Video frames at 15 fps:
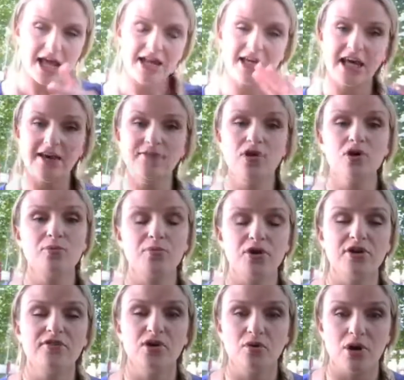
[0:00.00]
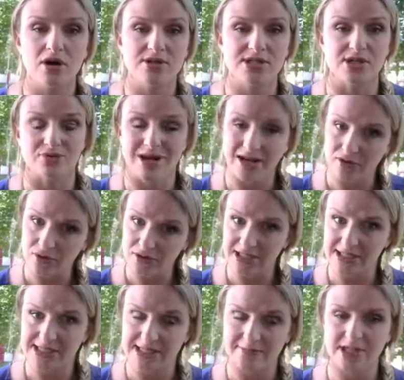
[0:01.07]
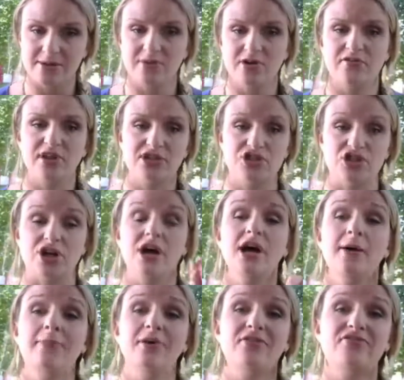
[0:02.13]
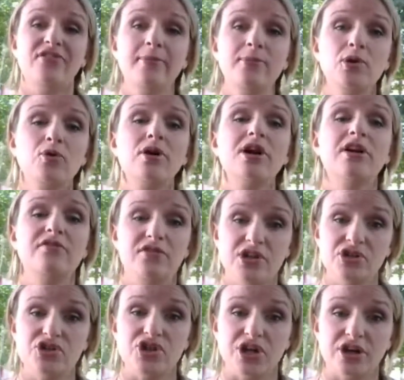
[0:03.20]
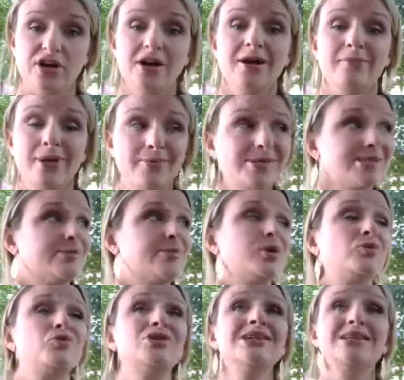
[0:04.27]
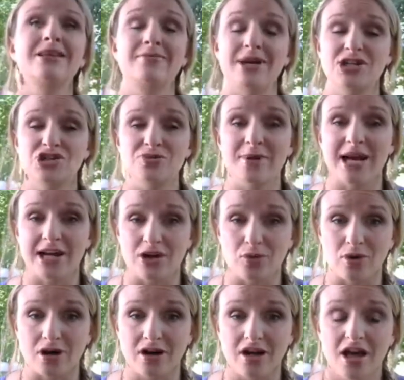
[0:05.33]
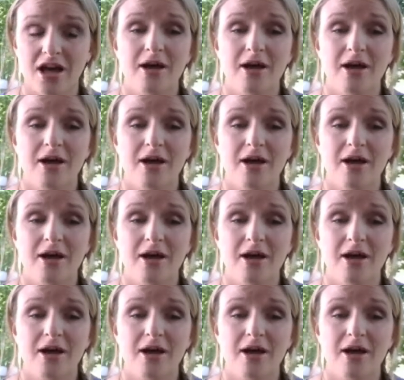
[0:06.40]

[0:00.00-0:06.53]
And it gave you a preview also, not only in September of last year, but February of this year. Maybe somebody really made you mad at work.